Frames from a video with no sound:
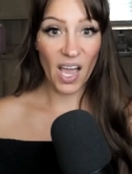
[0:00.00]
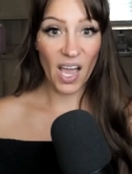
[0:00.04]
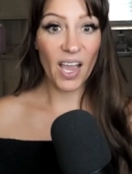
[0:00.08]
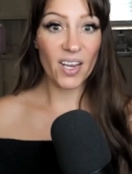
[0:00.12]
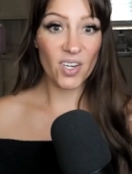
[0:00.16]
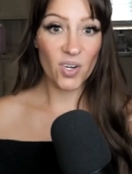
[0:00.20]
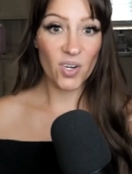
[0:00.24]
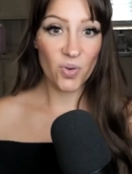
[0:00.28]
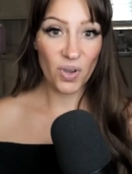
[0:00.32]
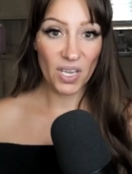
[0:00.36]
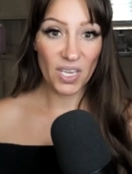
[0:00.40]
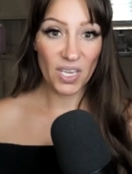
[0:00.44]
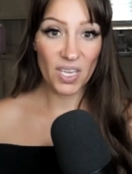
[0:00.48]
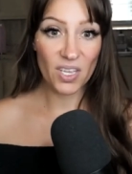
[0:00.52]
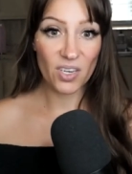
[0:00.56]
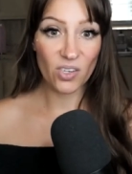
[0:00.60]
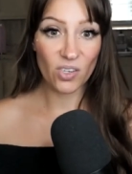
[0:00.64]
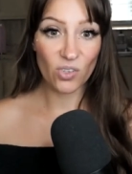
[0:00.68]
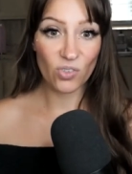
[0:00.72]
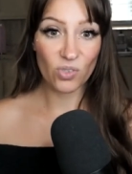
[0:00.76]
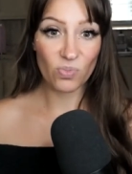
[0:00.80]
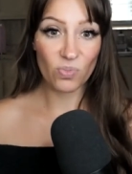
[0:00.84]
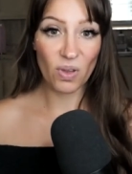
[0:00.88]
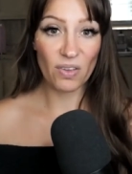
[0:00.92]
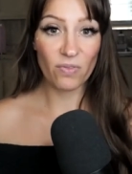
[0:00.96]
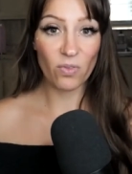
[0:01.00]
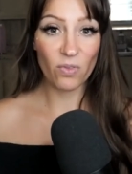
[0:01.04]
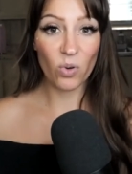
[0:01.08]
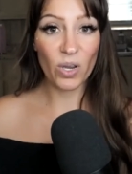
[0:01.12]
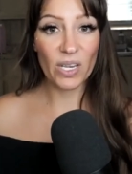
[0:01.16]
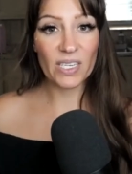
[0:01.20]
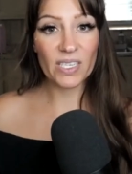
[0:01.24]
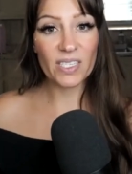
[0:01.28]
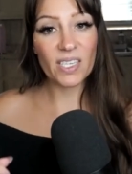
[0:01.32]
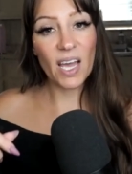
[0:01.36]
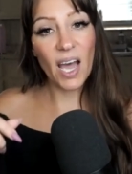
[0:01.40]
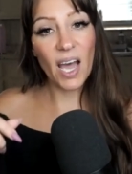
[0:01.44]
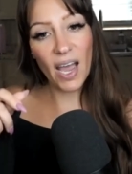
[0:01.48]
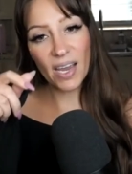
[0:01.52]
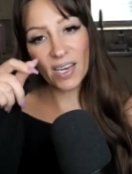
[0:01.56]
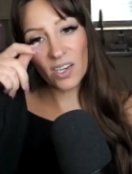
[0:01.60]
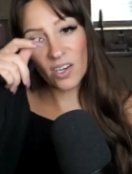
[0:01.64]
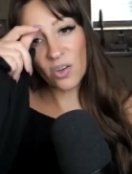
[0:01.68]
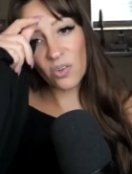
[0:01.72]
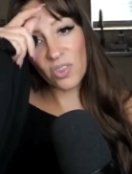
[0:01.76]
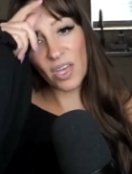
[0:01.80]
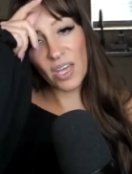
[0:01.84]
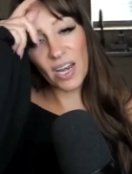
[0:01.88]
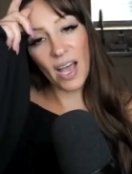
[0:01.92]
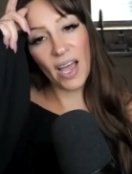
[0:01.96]
I know I can use my voice. I
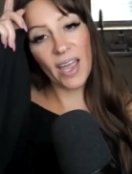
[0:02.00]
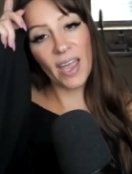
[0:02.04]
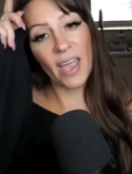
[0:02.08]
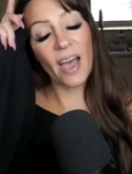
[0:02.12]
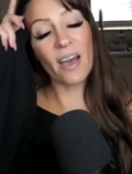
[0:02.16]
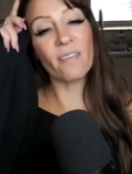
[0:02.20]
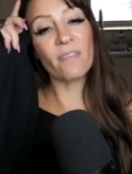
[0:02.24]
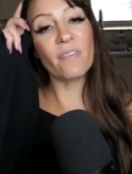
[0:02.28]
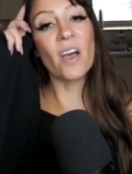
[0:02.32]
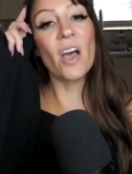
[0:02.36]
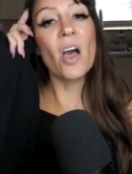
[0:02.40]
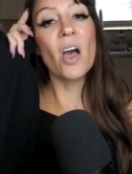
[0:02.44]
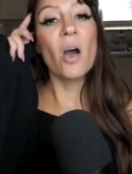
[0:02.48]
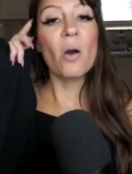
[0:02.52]
know that I have